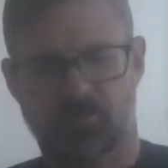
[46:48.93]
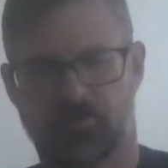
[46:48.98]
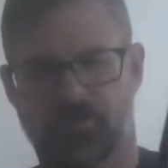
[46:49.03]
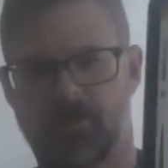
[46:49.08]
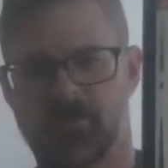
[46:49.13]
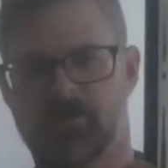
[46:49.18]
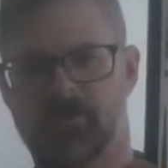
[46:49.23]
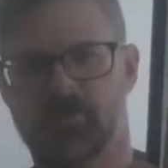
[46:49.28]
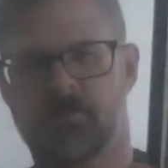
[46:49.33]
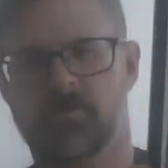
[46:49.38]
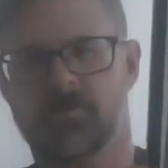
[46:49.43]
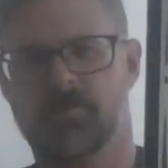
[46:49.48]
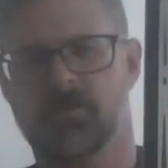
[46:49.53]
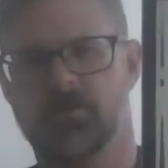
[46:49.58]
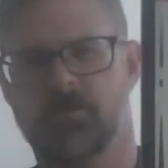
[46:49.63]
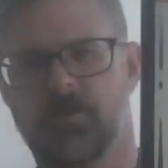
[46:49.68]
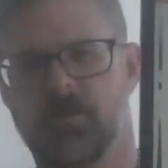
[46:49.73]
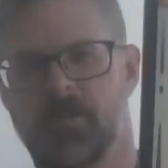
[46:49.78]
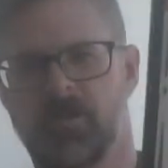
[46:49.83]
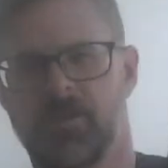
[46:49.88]
locations.
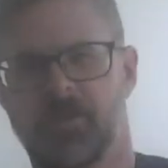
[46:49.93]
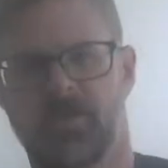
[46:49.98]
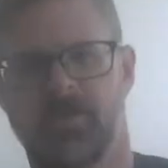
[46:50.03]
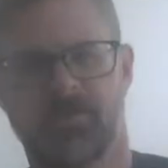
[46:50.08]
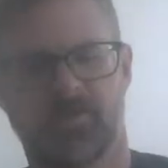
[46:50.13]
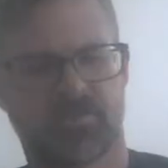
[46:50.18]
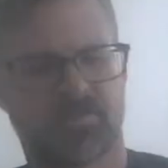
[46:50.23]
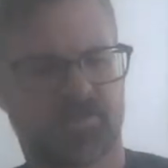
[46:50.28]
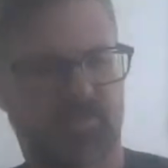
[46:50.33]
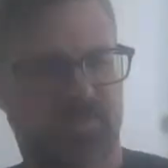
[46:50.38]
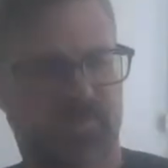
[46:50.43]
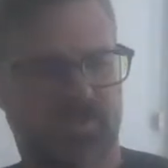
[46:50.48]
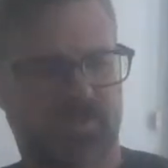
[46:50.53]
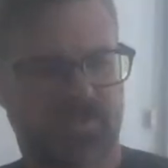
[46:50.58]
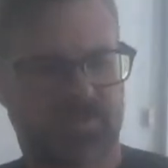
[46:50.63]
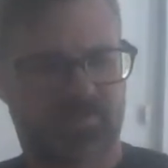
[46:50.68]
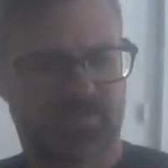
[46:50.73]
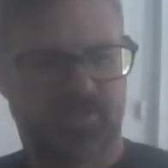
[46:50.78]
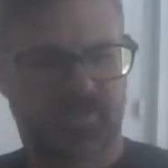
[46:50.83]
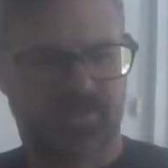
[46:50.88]
Now this
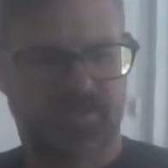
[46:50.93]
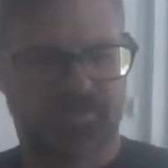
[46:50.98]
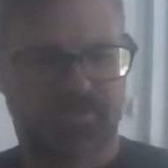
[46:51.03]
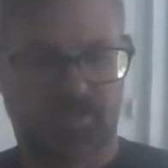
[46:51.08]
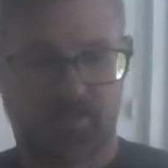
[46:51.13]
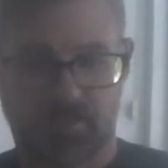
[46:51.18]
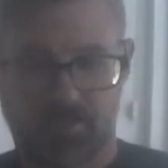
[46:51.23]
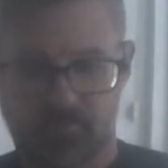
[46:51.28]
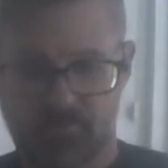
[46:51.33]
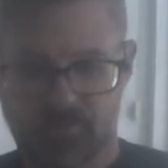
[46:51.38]
indicates high center line